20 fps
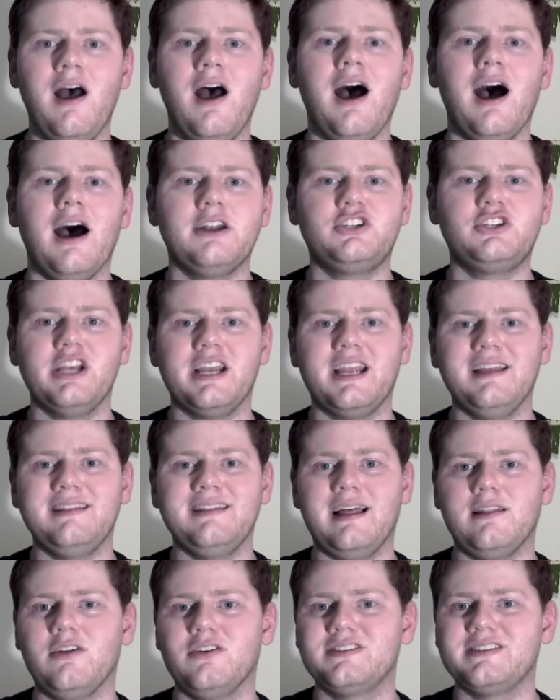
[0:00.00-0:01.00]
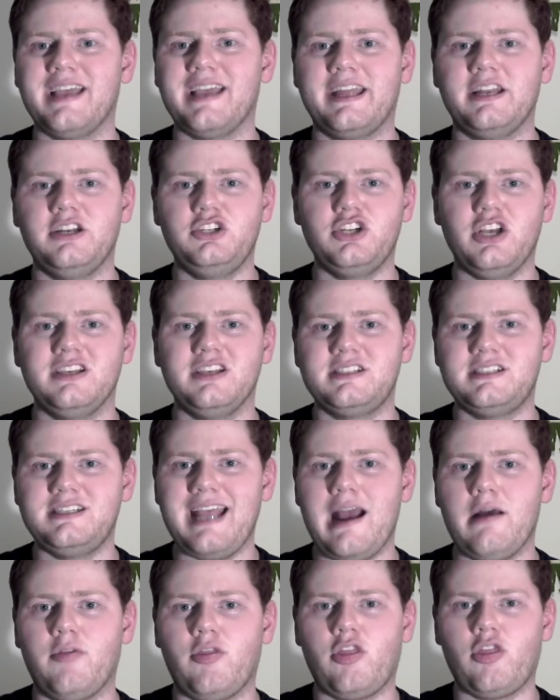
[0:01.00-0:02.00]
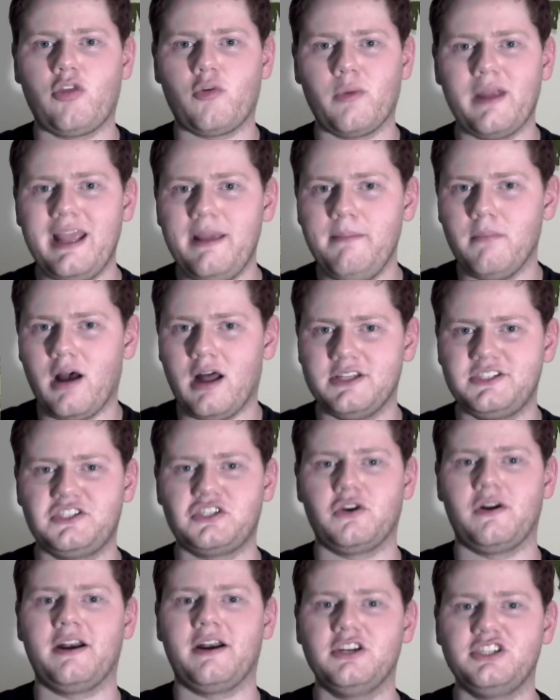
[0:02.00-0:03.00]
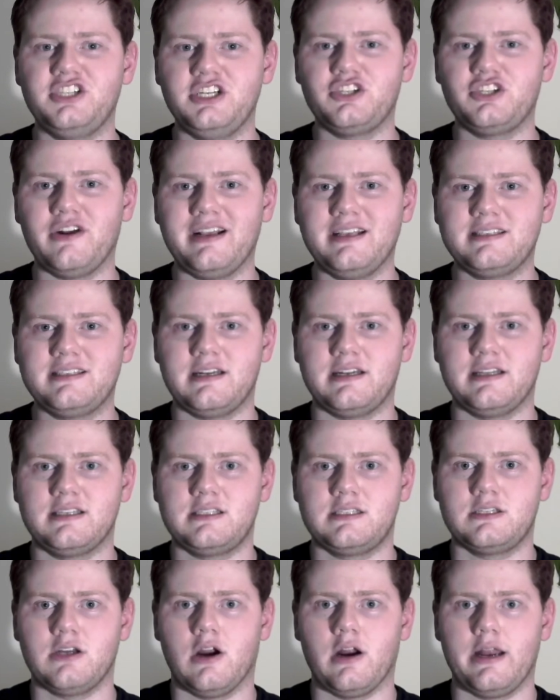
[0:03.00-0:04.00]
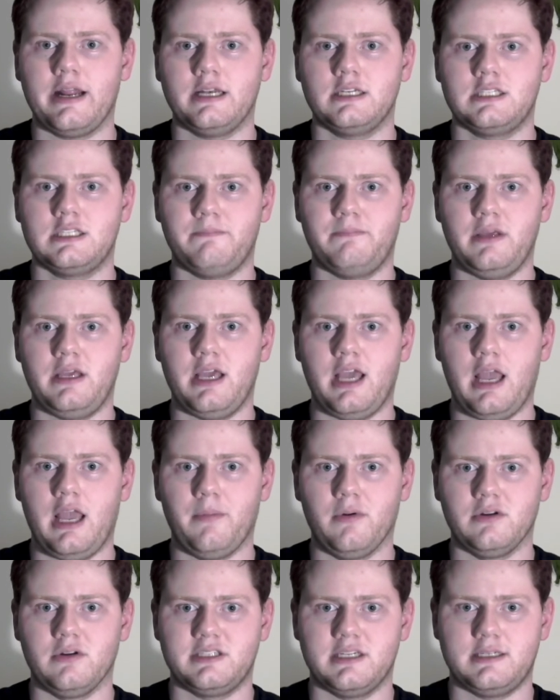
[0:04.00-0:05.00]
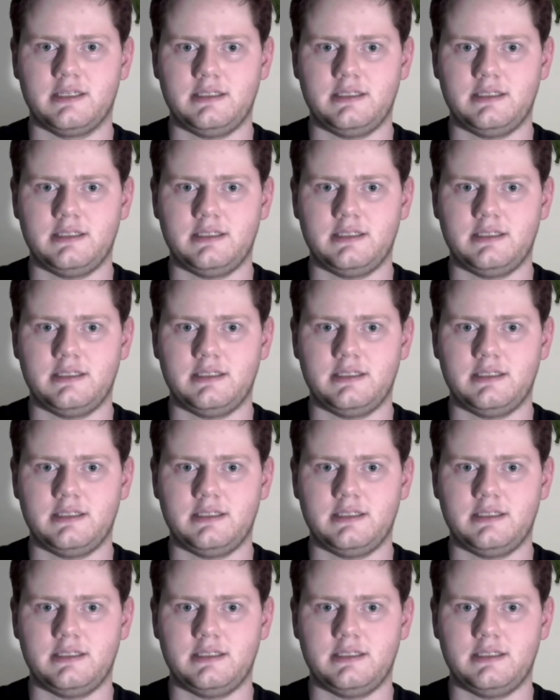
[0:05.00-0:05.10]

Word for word: A chicken that looks like it just downed 3 Monster energy drinks and is starting to be able to